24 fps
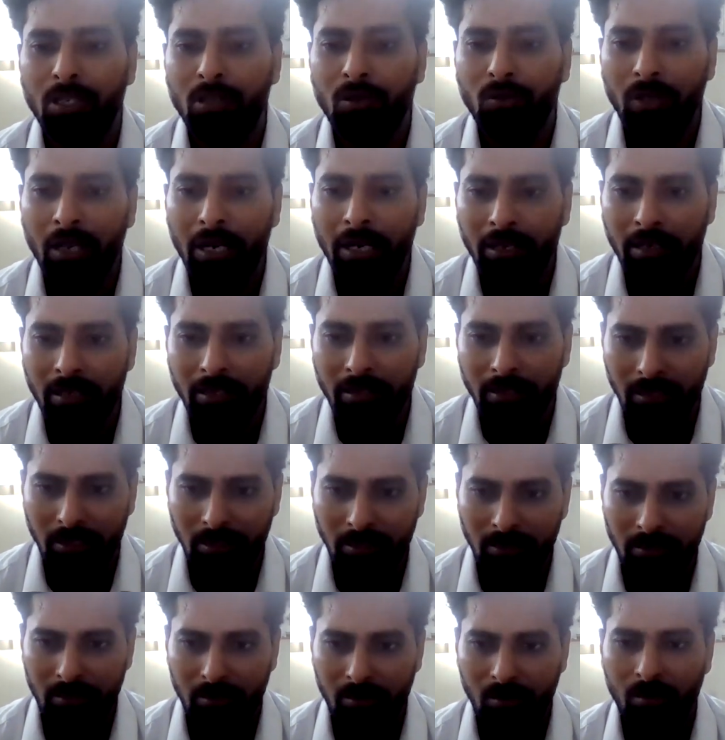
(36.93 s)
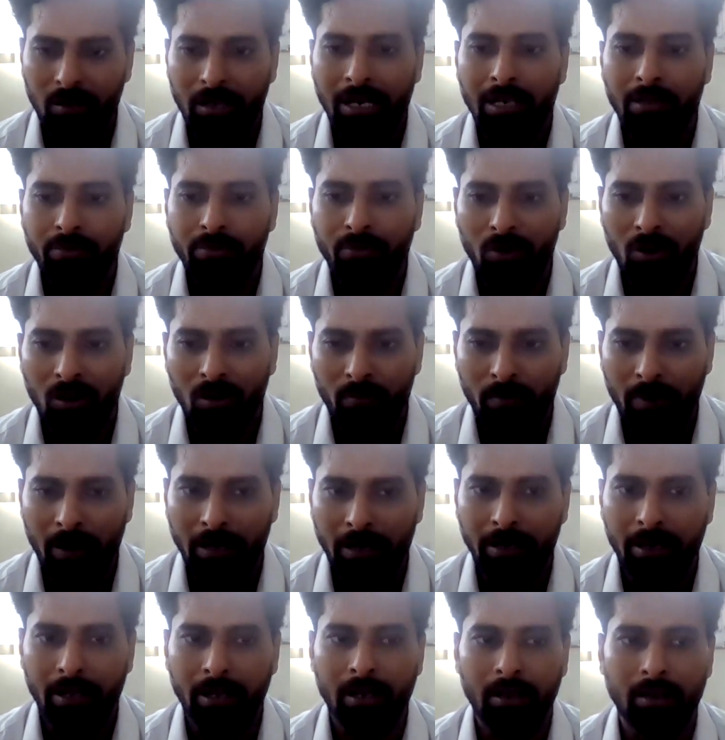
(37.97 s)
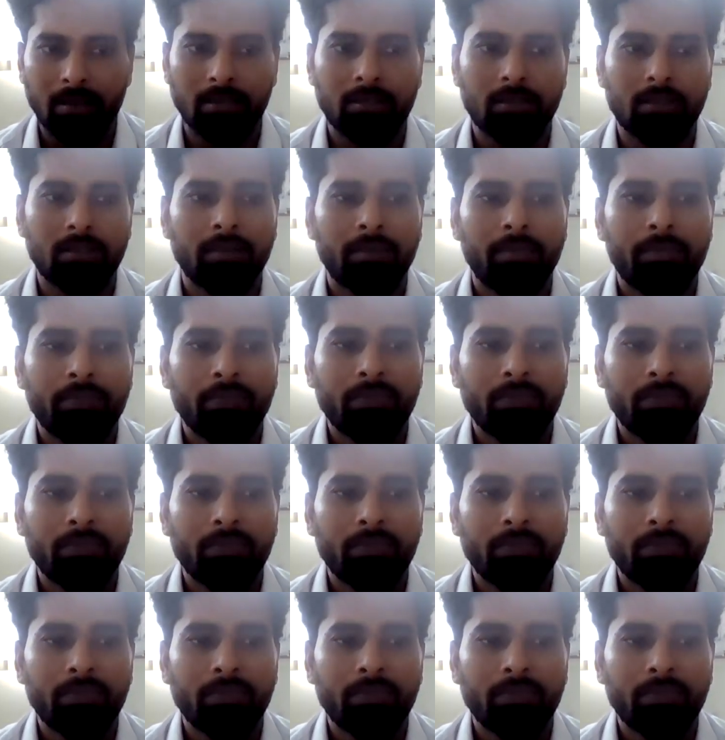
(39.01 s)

to the antigens or any form of particles.